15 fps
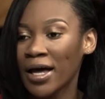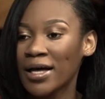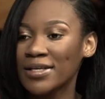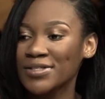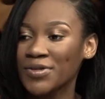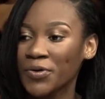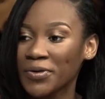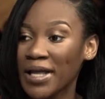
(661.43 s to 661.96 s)

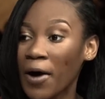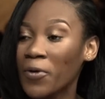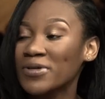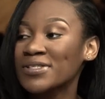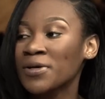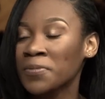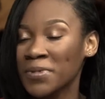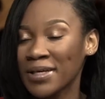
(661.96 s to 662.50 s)
So that was
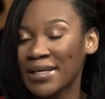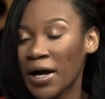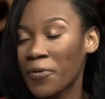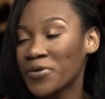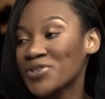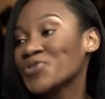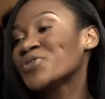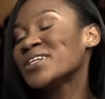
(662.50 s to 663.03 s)
something that
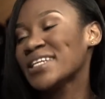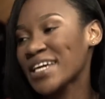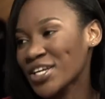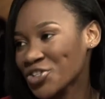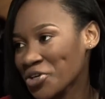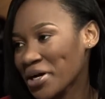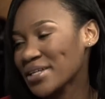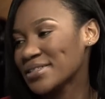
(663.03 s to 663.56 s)
was really
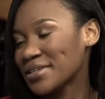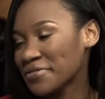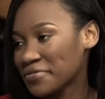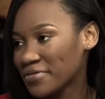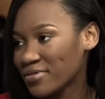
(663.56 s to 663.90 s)
attractive.